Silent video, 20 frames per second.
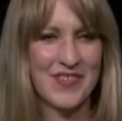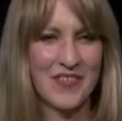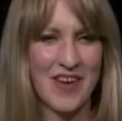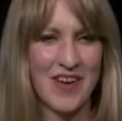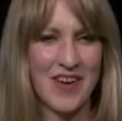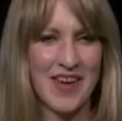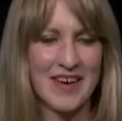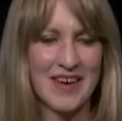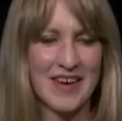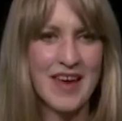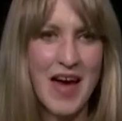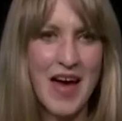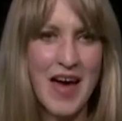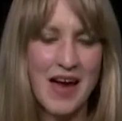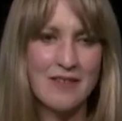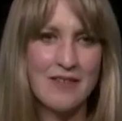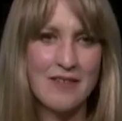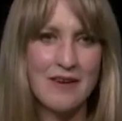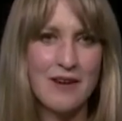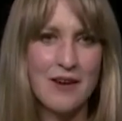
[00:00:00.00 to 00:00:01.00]
Great. And
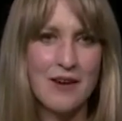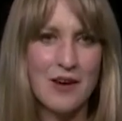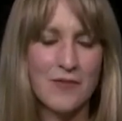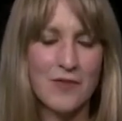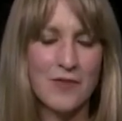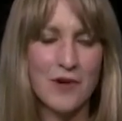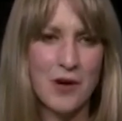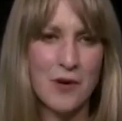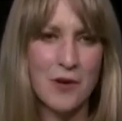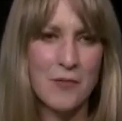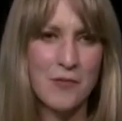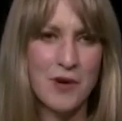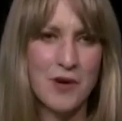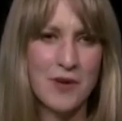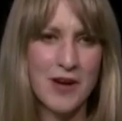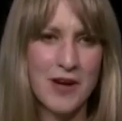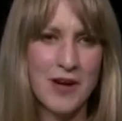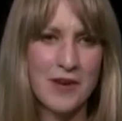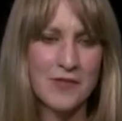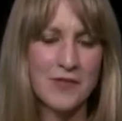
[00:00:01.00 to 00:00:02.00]
I think
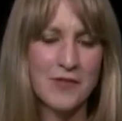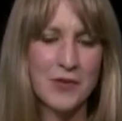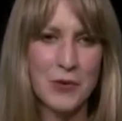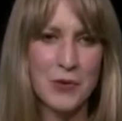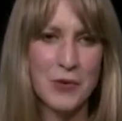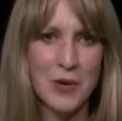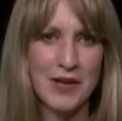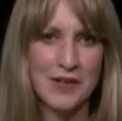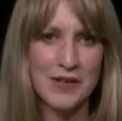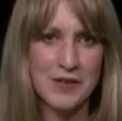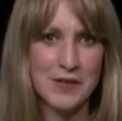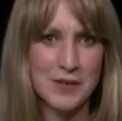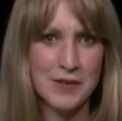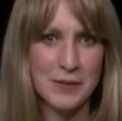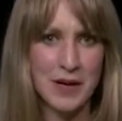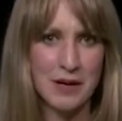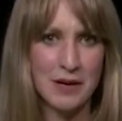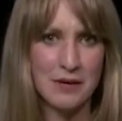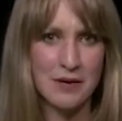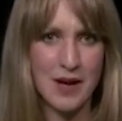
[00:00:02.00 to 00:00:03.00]
we've had a few questions
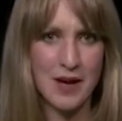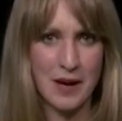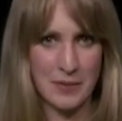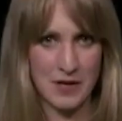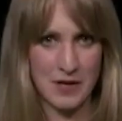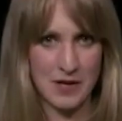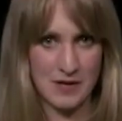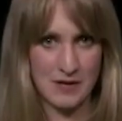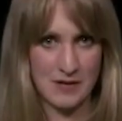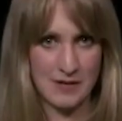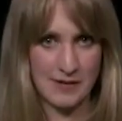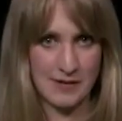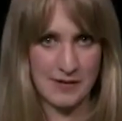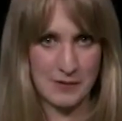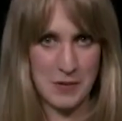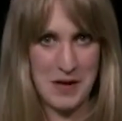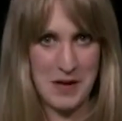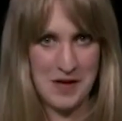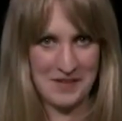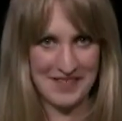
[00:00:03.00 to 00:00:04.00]
about napkins as
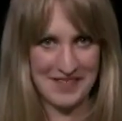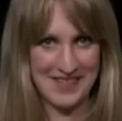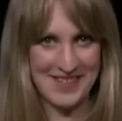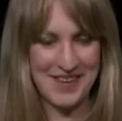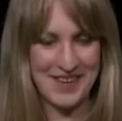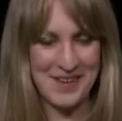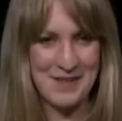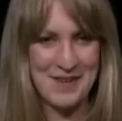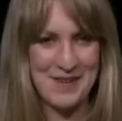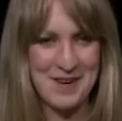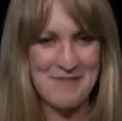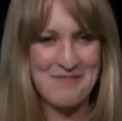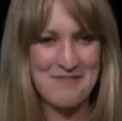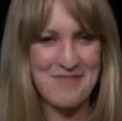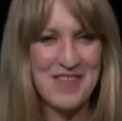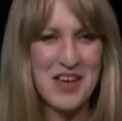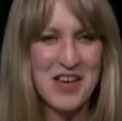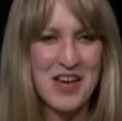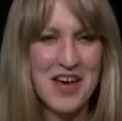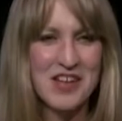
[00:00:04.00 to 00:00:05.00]
well. So
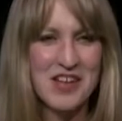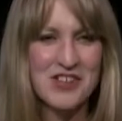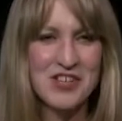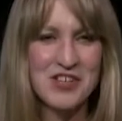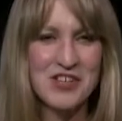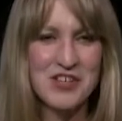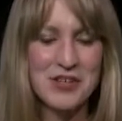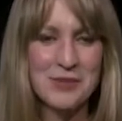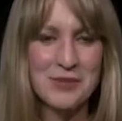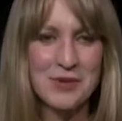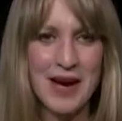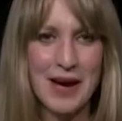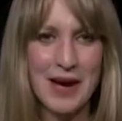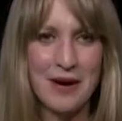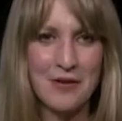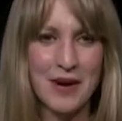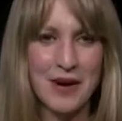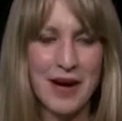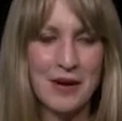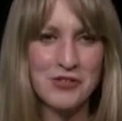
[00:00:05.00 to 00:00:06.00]

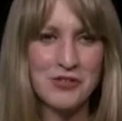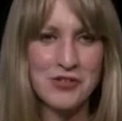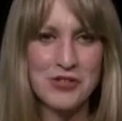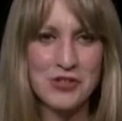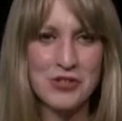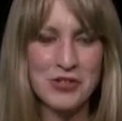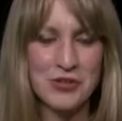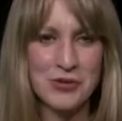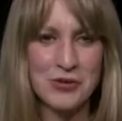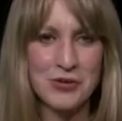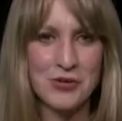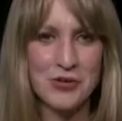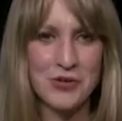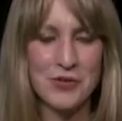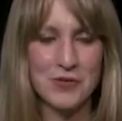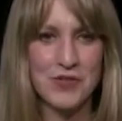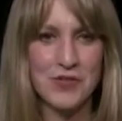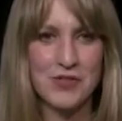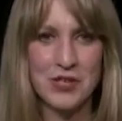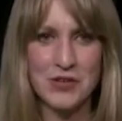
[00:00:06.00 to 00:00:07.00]
how do you
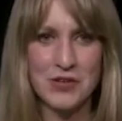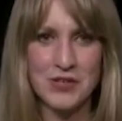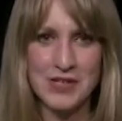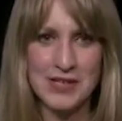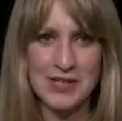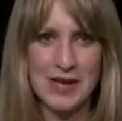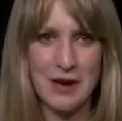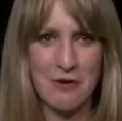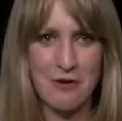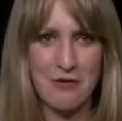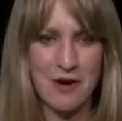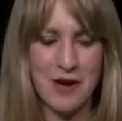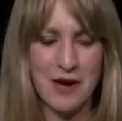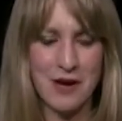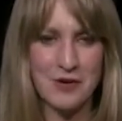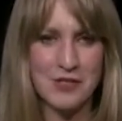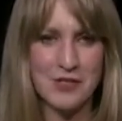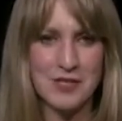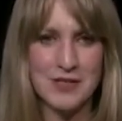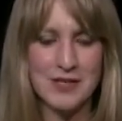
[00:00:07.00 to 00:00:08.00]
do you've shown us how
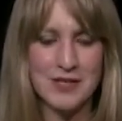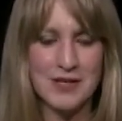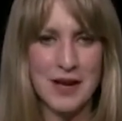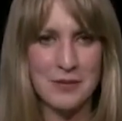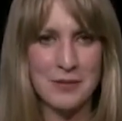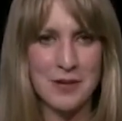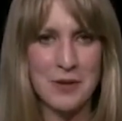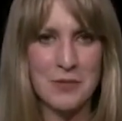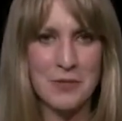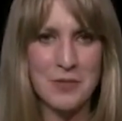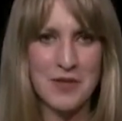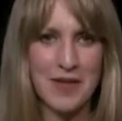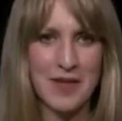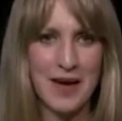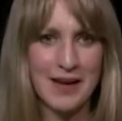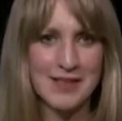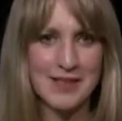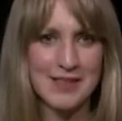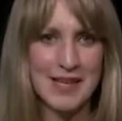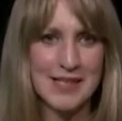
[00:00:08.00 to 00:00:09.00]
you did the napkin with
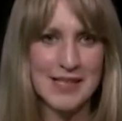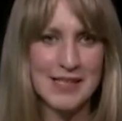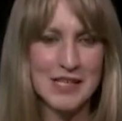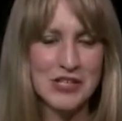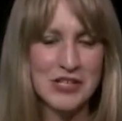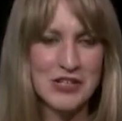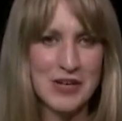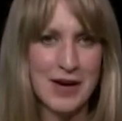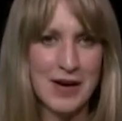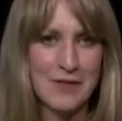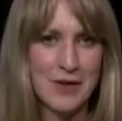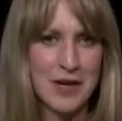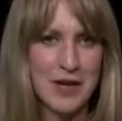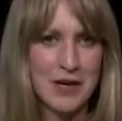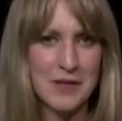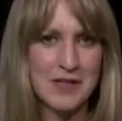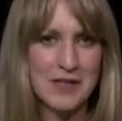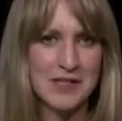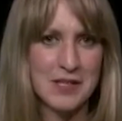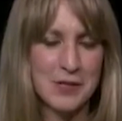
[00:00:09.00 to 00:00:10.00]
that setting. Do you have any
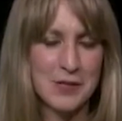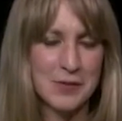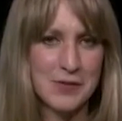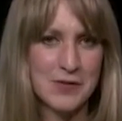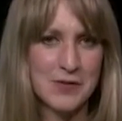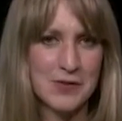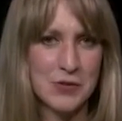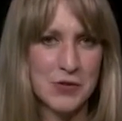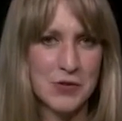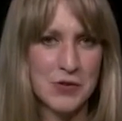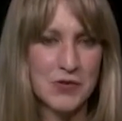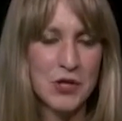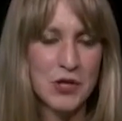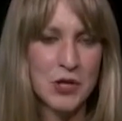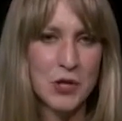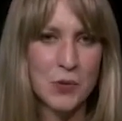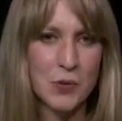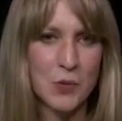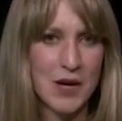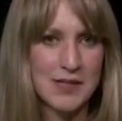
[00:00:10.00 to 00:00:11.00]
other tips for sort of
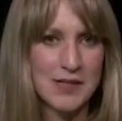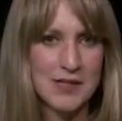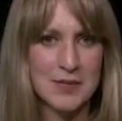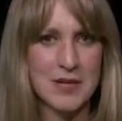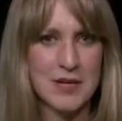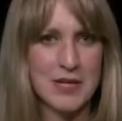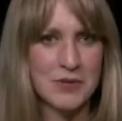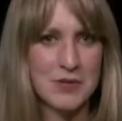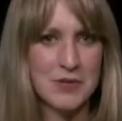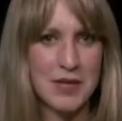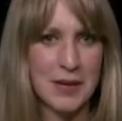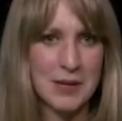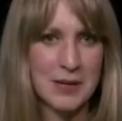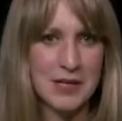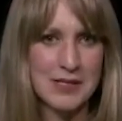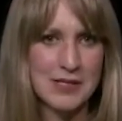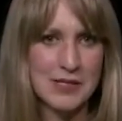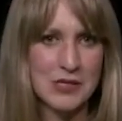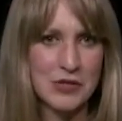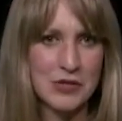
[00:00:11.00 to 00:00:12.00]
ways to make your
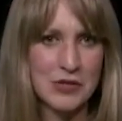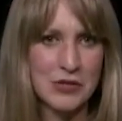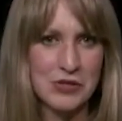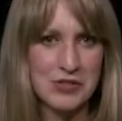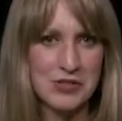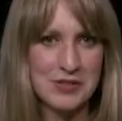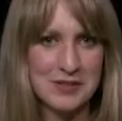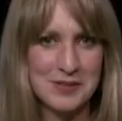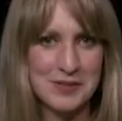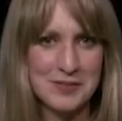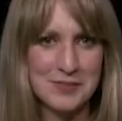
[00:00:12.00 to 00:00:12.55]
napkins look good?